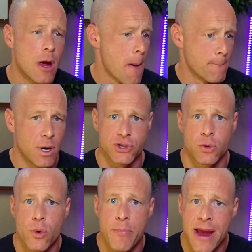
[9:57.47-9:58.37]
muscle
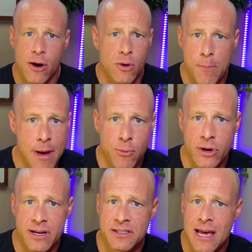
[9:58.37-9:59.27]
repair or memory
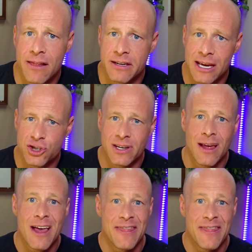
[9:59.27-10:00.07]
consolidation,